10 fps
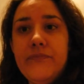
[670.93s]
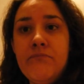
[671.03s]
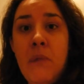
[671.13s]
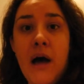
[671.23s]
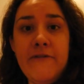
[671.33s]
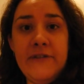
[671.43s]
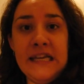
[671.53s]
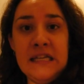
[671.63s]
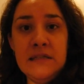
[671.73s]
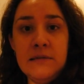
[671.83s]

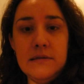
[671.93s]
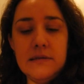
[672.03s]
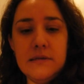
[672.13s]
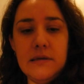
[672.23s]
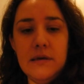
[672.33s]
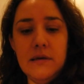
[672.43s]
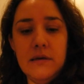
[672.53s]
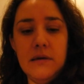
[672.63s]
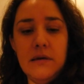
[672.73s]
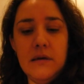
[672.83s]
muffins,
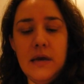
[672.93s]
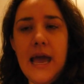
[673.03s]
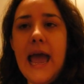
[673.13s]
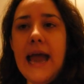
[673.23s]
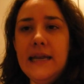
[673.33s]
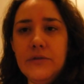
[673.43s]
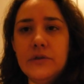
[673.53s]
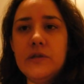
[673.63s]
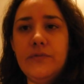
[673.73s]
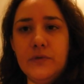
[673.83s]
any of
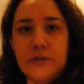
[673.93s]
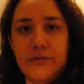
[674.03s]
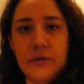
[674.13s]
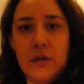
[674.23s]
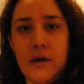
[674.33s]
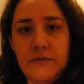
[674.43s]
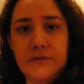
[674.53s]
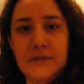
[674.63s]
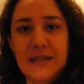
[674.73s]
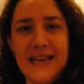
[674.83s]
those foods. If you love
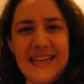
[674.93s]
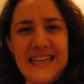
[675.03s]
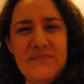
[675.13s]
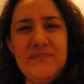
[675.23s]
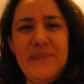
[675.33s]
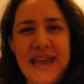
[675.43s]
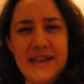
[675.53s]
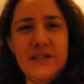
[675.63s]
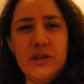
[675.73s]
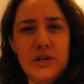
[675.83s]
to eat
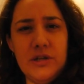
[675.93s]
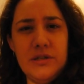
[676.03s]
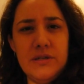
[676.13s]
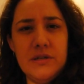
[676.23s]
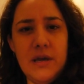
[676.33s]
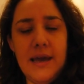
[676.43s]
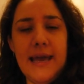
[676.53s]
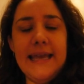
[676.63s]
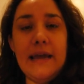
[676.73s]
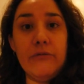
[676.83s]
baked goods,
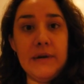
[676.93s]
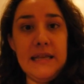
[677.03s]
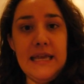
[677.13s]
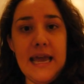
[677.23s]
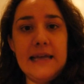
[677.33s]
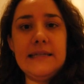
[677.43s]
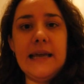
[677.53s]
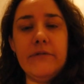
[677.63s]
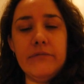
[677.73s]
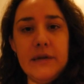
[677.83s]
get rid of the eggs,
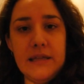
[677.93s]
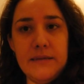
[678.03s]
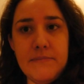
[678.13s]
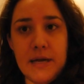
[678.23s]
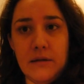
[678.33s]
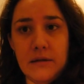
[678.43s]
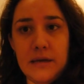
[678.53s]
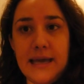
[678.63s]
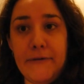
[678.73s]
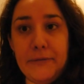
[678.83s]
get rid of the milk,
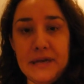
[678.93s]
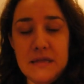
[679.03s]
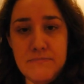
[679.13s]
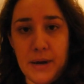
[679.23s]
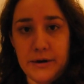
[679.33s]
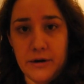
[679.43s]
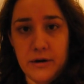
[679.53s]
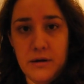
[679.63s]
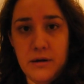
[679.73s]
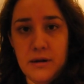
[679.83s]
get rid of the
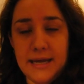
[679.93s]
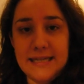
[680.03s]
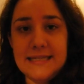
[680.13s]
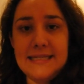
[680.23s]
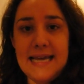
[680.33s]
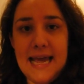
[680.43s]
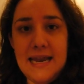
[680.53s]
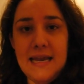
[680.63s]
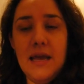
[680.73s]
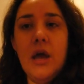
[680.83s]
butter, and
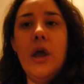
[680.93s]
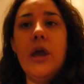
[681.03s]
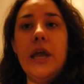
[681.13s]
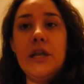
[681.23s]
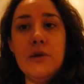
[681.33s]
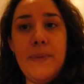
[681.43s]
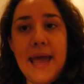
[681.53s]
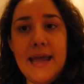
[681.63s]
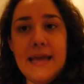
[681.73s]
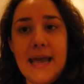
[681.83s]
instead, in your
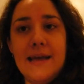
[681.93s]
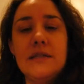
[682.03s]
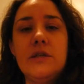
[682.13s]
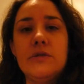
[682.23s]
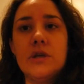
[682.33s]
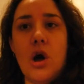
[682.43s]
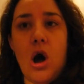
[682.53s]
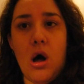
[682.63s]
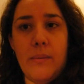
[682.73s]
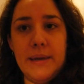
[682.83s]
pancakes, use
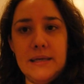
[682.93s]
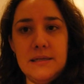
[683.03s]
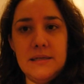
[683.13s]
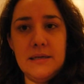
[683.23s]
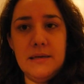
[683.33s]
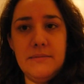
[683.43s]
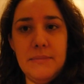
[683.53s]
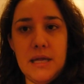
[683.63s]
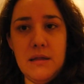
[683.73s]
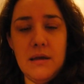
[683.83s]
almond
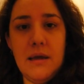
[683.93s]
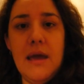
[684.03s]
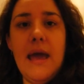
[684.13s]
milk